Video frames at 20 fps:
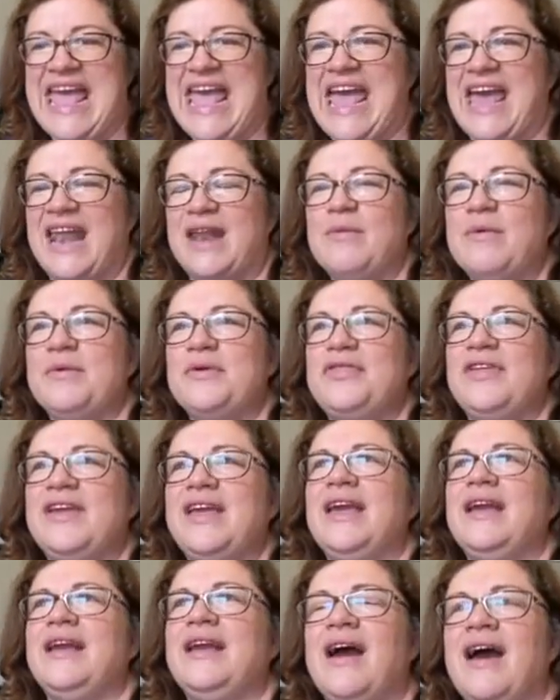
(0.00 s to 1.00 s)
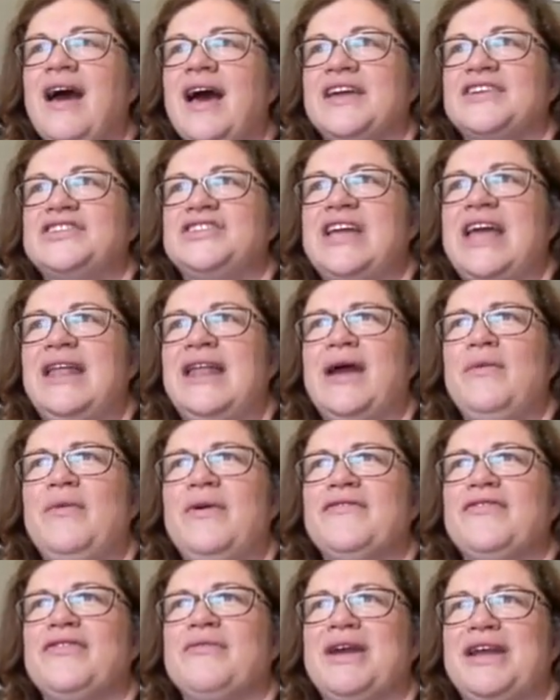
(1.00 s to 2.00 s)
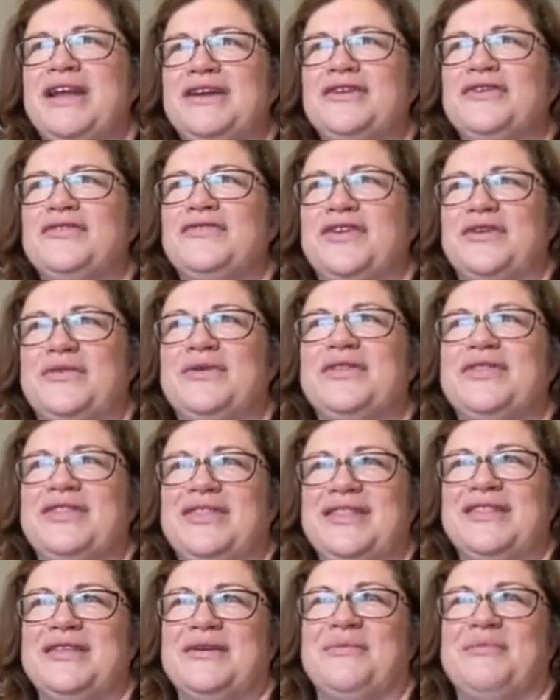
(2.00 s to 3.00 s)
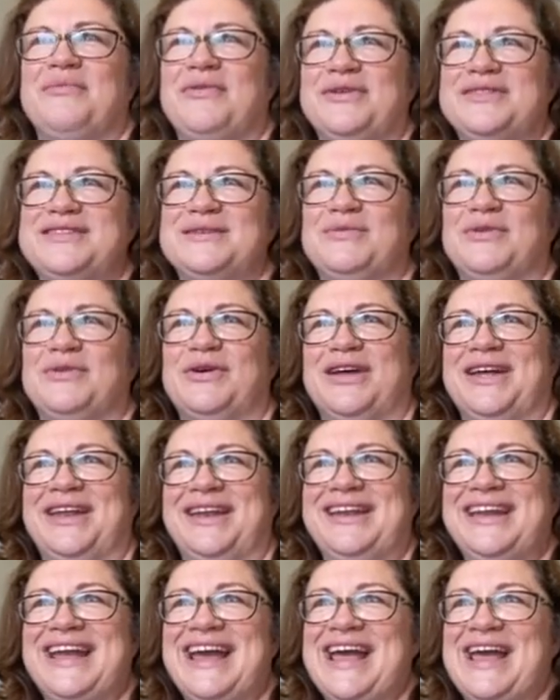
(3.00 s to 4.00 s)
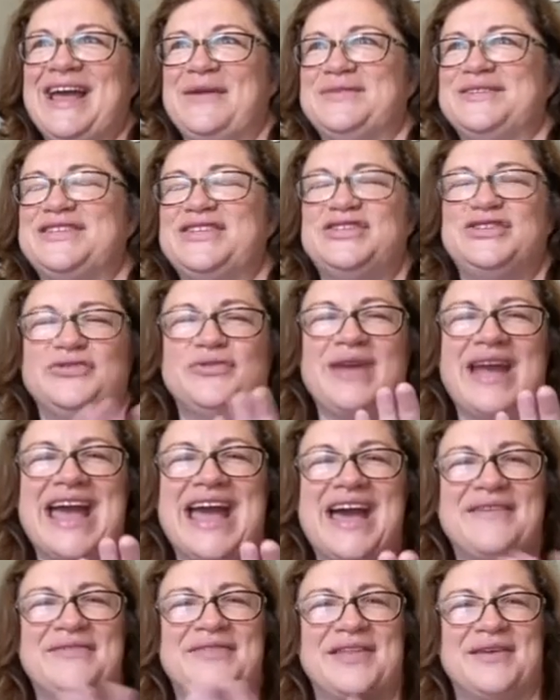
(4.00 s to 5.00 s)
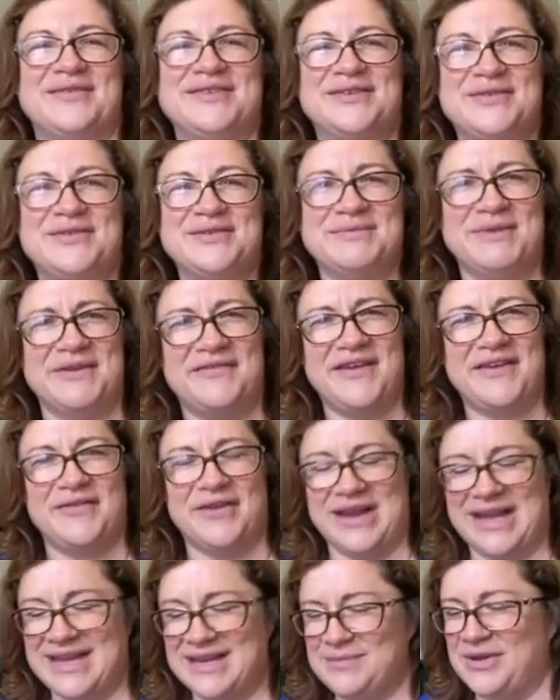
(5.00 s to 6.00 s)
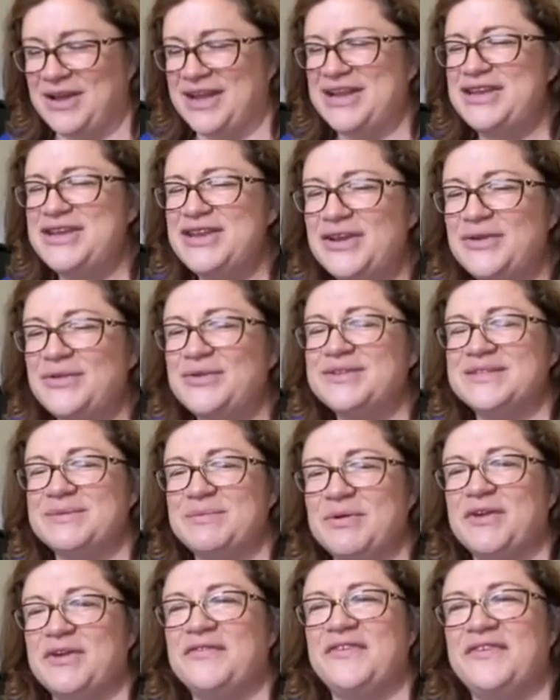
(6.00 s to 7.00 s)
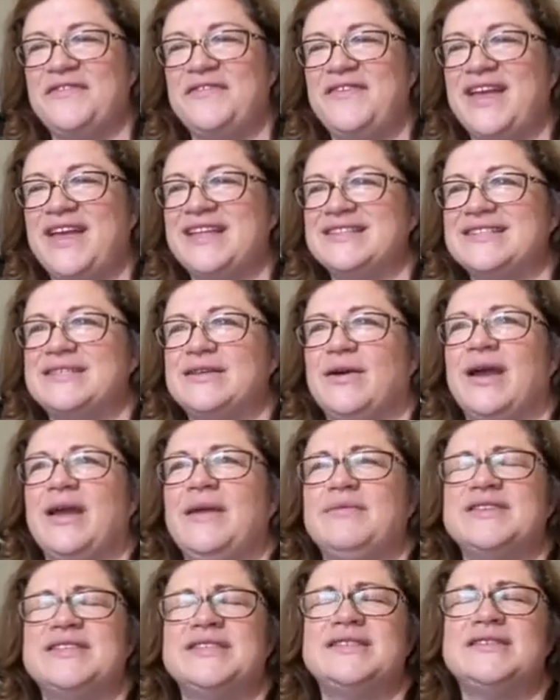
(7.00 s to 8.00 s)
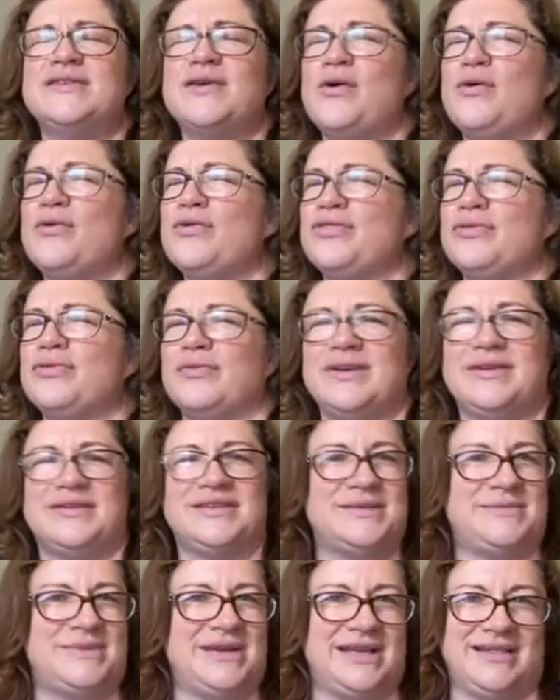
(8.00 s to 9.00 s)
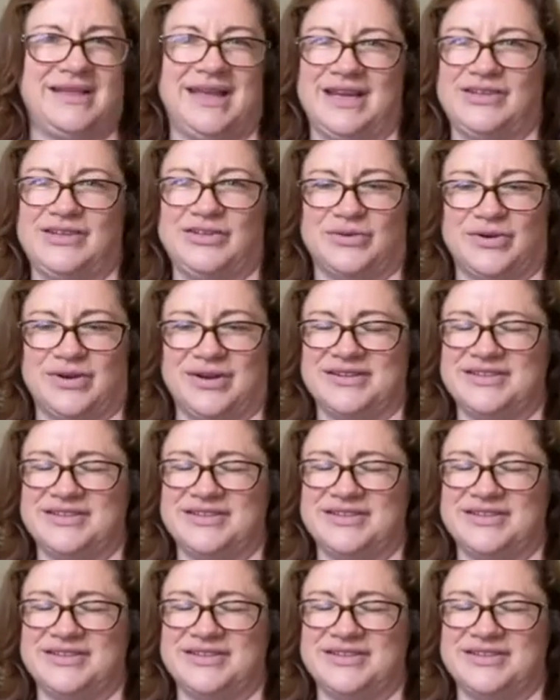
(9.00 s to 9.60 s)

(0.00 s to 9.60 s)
And I remember thinking, gosh, and I went for my interview with the principal, and it was a giraffe, and that was always my favorite animal. I knew it was a perfect fit. And so I was so thrilled to be at Lake George.